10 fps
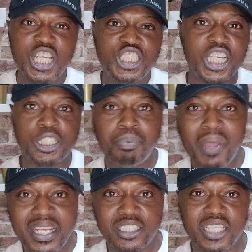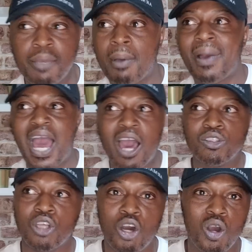She explained it to him about
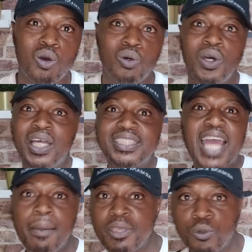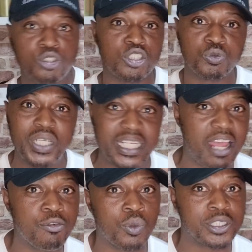how the whole Dami was just reading
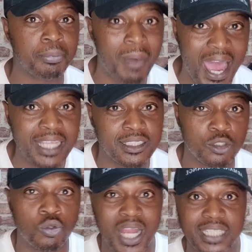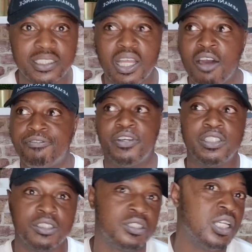everyone's minds and all that stuff
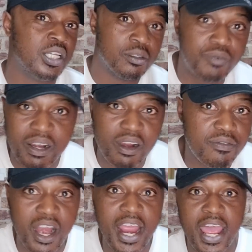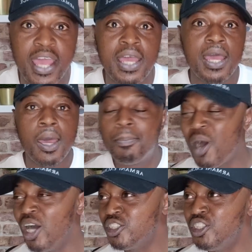and rare, rare.
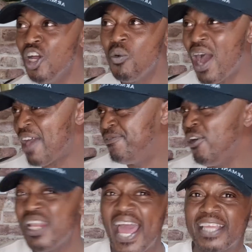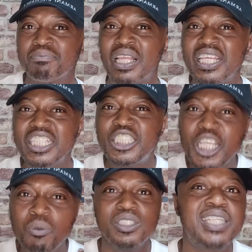But you know what? I feel like
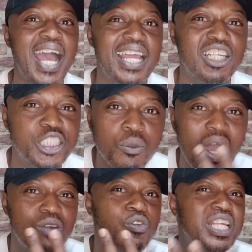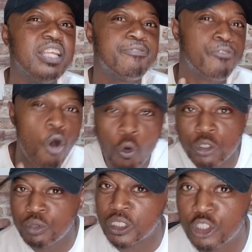she was kind of, she weren't really
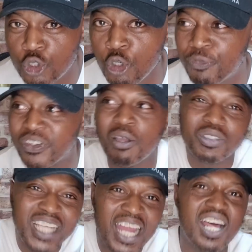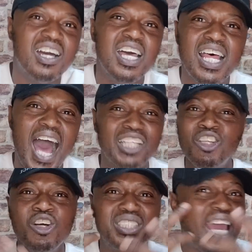forward with the truth. And there was kind of, I
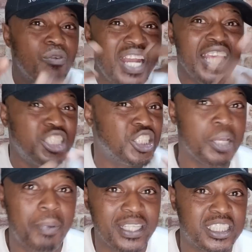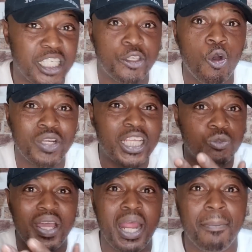don't know, their relationship ain't secure.
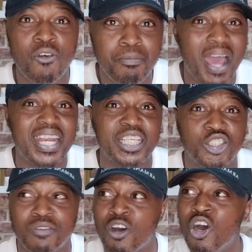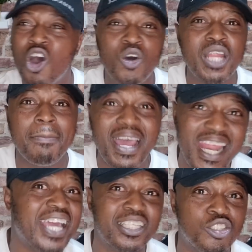That's why they're both mad at each other or they're mad
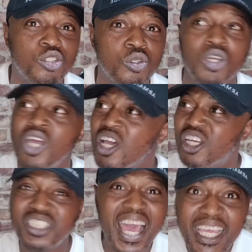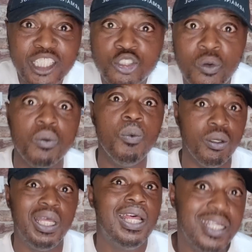at Ekin-Su. Because Ekin-Su,
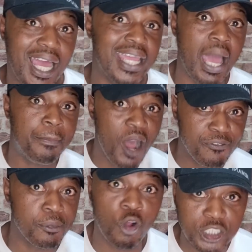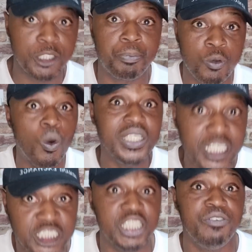what, like, apart from gossiping, what
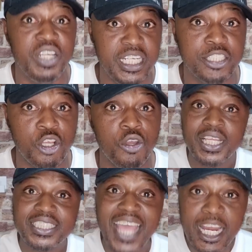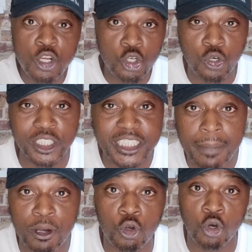did she really do? Then Luca and
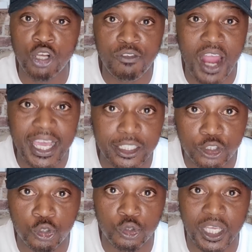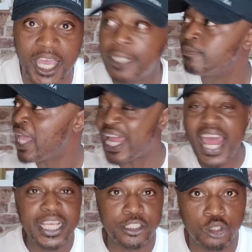Gemma called over Ekin-Su, yeah?
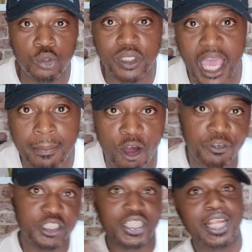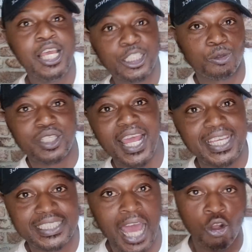And Ekin-Su came over, she, she was
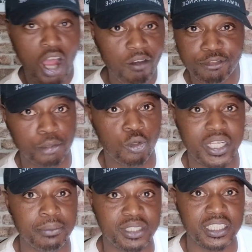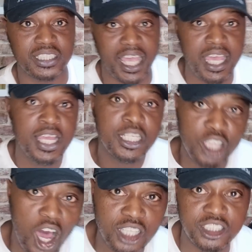laying down comfortable in them things there.
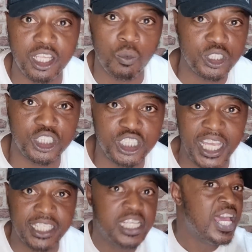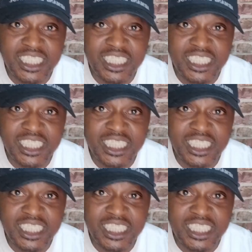They asked her what she said.